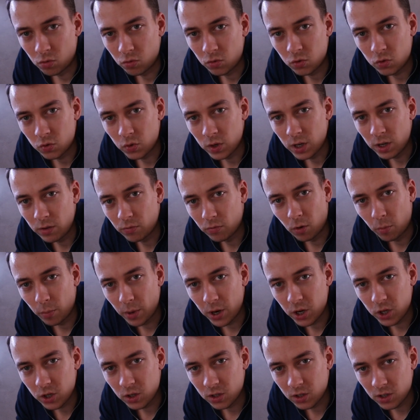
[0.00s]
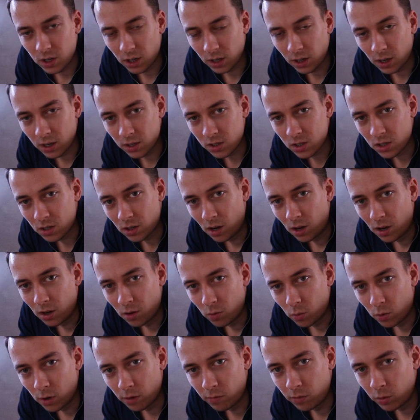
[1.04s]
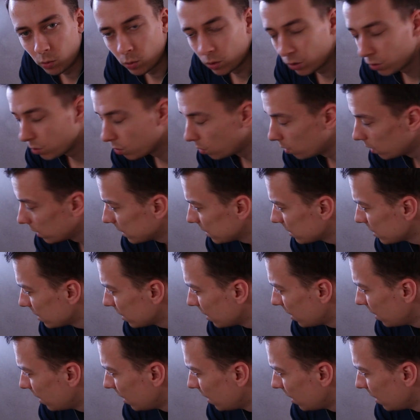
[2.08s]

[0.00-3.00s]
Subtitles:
tree formations, I guess, whatever you want to call it.